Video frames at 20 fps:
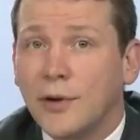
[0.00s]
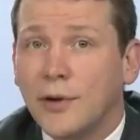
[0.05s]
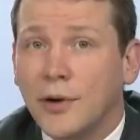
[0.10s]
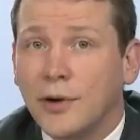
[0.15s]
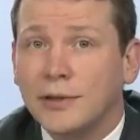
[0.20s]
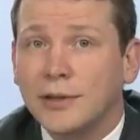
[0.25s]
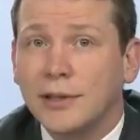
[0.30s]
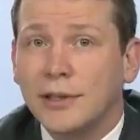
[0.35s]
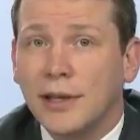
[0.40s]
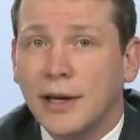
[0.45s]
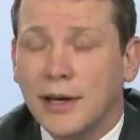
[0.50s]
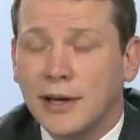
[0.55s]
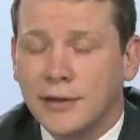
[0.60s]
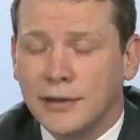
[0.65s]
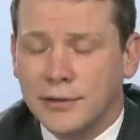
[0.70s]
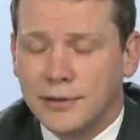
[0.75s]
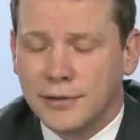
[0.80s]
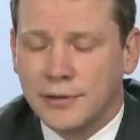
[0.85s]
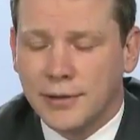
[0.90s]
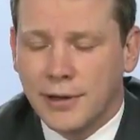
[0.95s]
of all
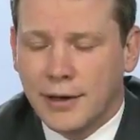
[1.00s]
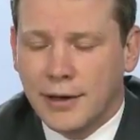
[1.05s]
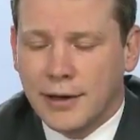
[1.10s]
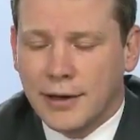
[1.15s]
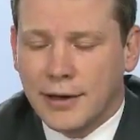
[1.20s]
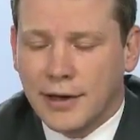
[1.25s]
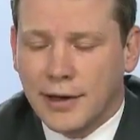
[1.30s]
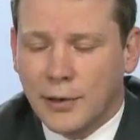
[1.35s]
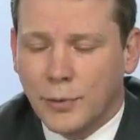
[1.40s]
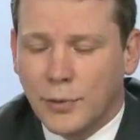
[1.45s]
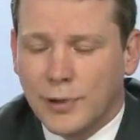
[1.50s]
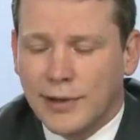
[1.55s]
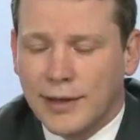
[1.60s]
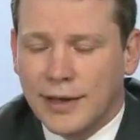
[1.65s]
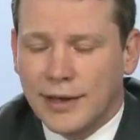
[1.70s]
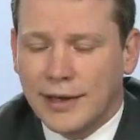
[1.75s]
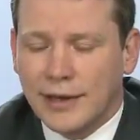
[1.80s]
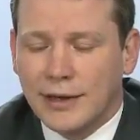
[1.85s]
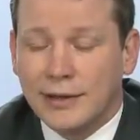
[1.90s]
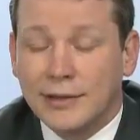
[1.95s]
denials
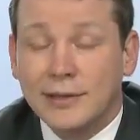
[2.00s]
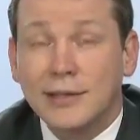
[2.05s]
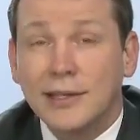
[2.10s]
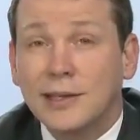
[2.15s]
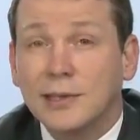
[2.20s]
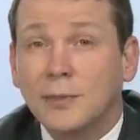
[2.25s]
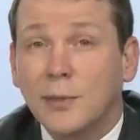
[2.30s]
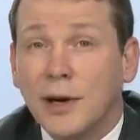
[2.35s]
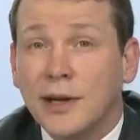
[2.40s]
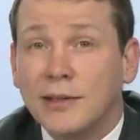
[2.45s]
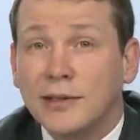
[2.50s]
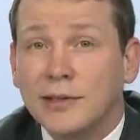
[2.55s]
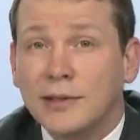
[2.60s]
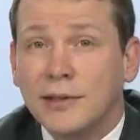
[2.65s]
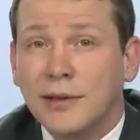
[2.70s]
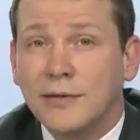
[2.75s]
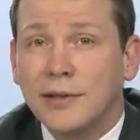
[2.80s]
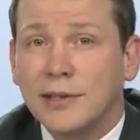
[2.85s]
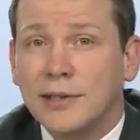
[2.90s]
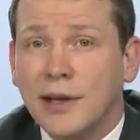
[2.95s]
within 6
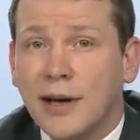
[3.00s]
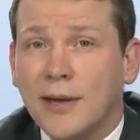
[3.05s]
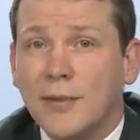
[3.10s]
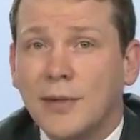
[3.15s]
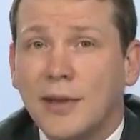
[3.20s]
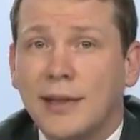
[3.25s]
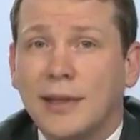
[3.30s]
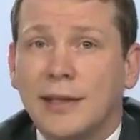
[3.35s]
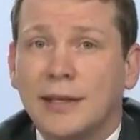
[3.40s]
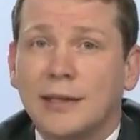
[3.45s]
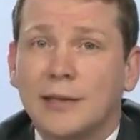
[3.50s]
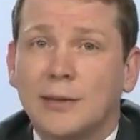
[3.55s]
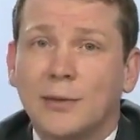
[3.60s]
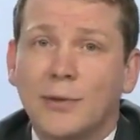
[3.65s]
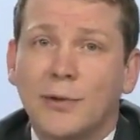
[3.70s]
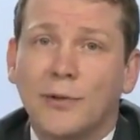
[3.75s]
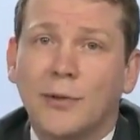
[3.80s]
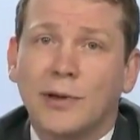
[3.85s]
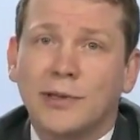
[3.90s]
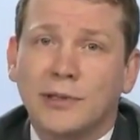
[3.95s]
months of the time that the
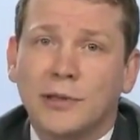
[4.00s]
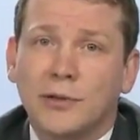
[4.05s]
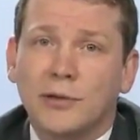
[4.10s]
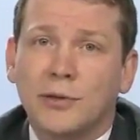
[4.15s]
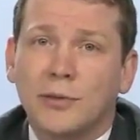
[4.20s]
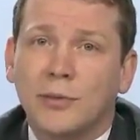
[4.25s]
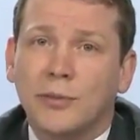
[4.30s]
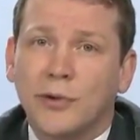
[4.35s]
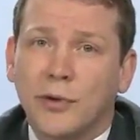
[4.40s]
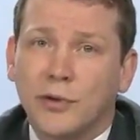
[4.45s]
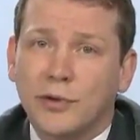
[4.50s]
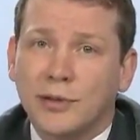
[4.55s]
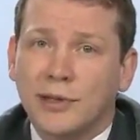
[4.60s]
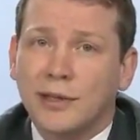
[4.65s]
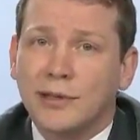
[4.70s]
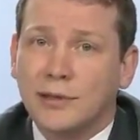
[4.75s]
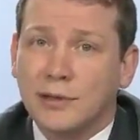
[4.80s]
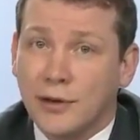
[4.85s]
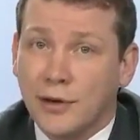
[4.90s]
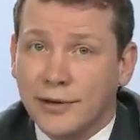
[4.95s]
dispute resolution
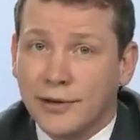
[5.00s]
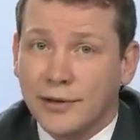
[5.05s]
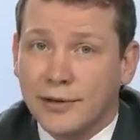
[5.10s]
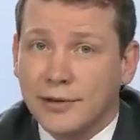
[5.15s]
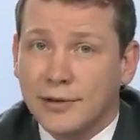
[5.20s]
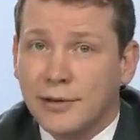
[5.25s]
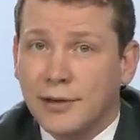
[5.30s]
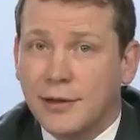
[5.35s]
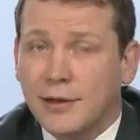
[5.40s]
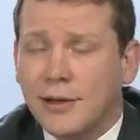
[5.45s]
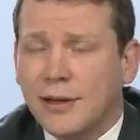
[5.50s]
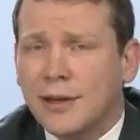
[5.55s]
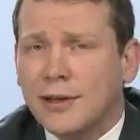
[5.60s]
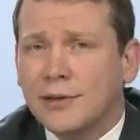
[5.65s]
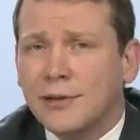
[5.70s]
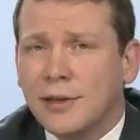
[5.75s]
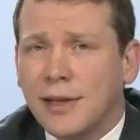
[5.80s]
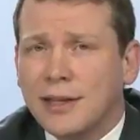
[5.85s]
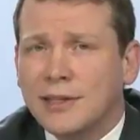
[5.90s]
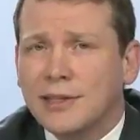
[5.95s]
process starts.
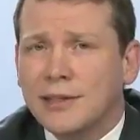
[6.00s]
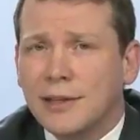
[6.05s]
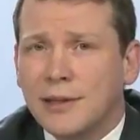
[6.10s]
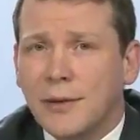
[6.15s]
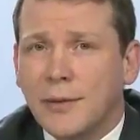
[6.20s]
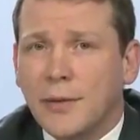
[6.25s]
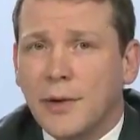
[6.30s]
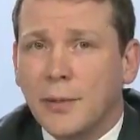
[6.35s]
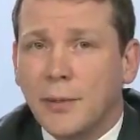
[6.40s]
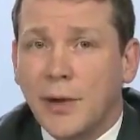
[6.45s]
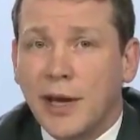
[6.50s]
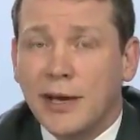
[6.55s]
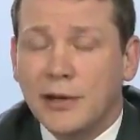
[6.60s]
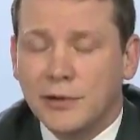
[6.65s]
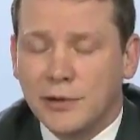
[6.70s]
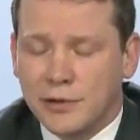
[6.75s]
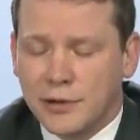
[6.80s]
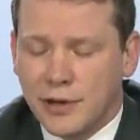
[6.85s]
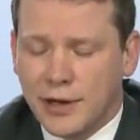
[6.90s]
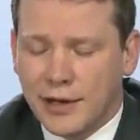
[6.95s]
So that's a
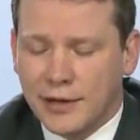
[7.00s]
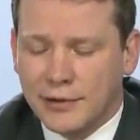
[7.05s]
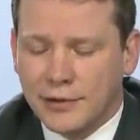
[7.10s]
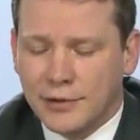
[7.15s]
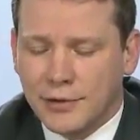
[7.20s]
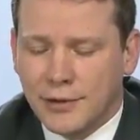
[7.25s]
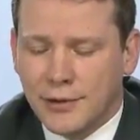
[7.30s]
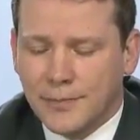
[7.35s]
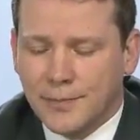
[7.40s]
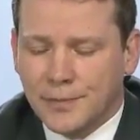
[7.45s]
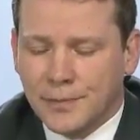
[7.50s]
major change.